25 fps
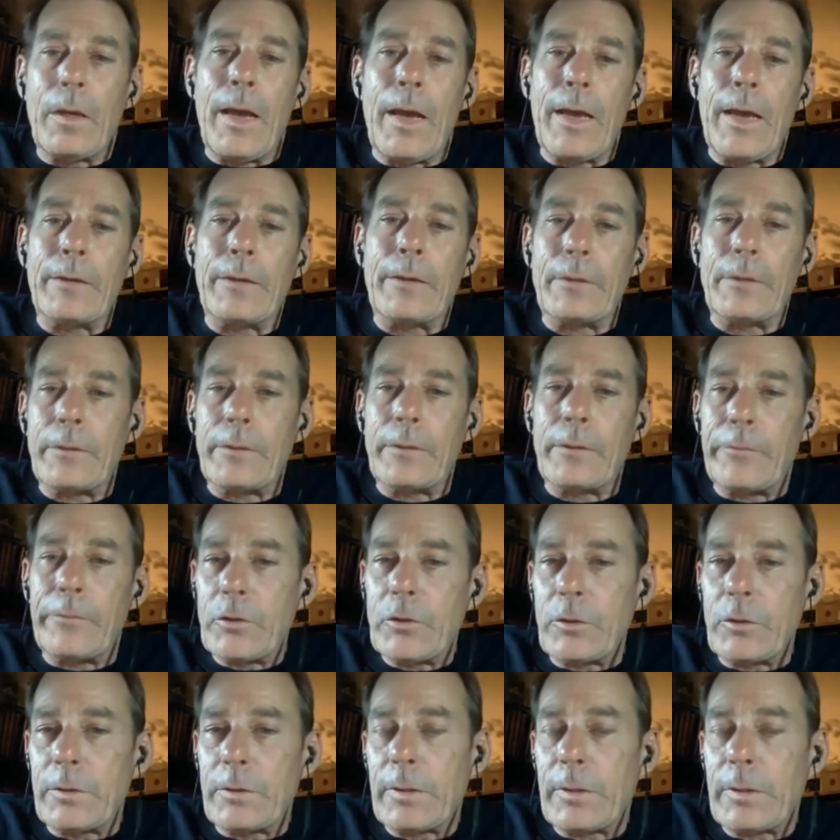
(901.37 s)
and the
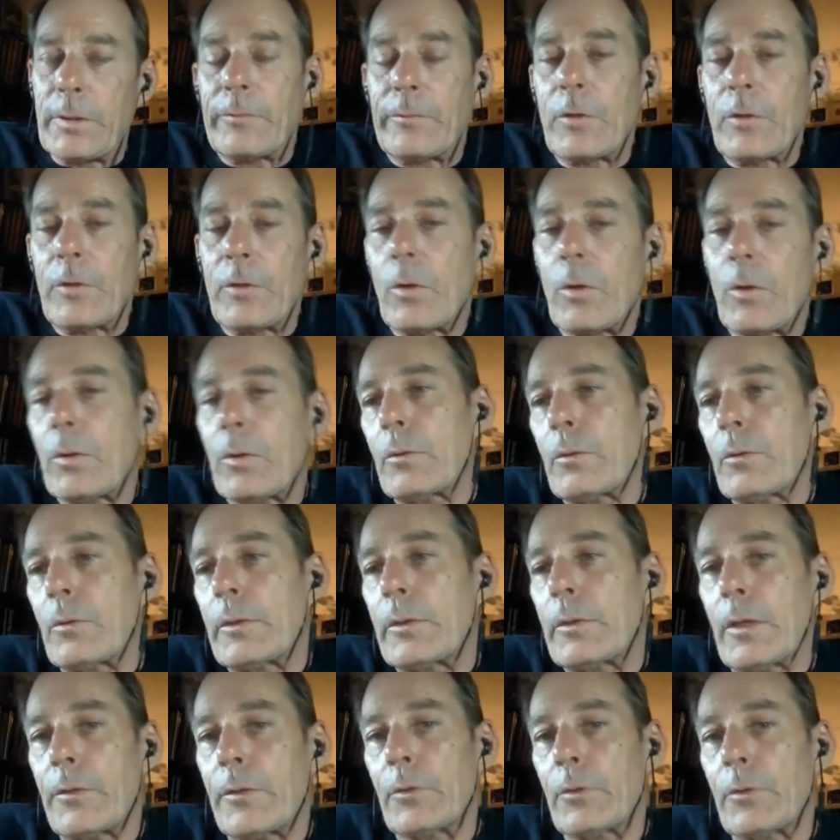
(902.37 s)
divisions that have gone on
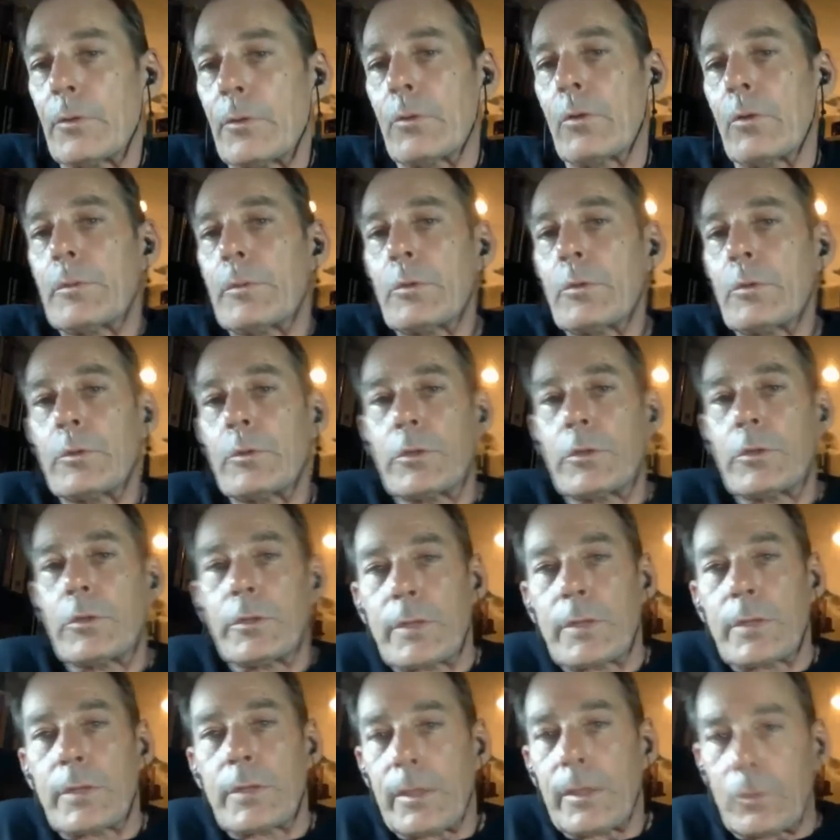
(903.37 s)
in other groups, which is
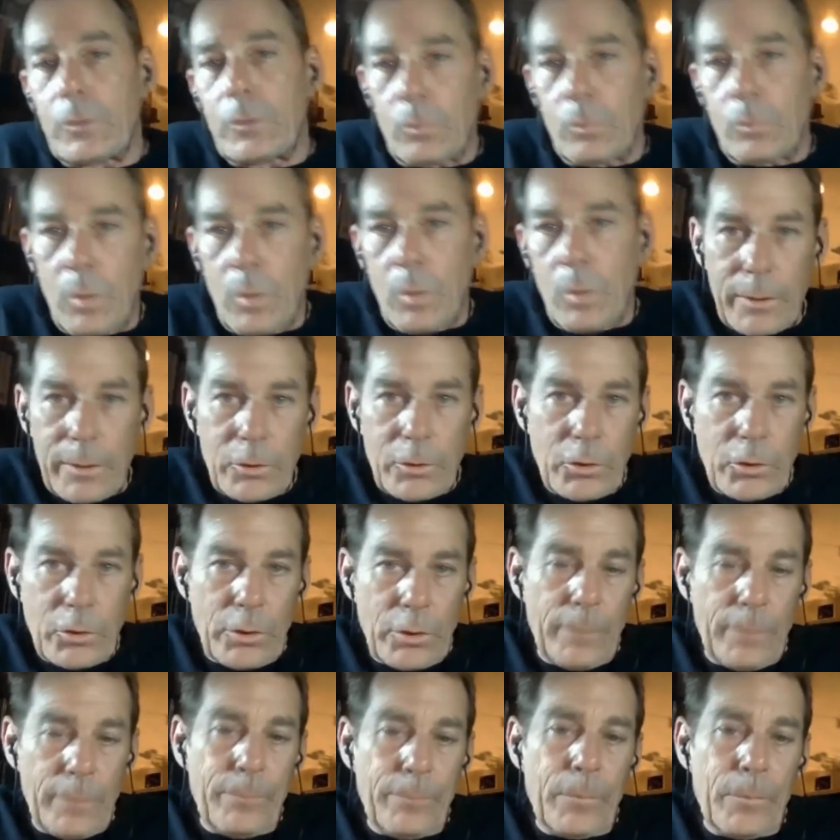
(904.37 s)
sad to
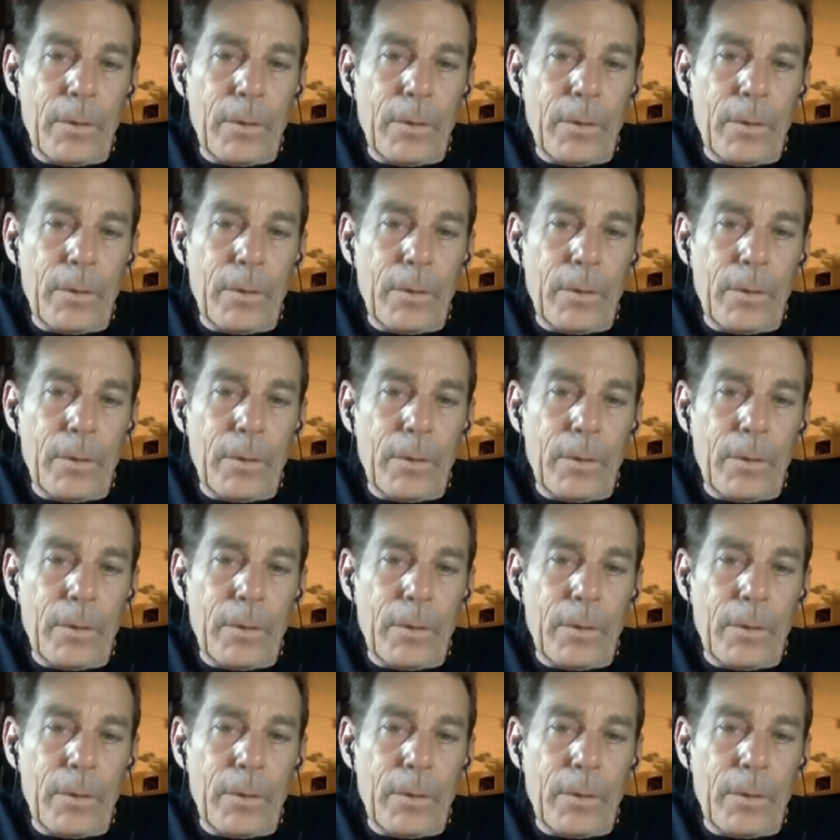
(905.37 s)
watch.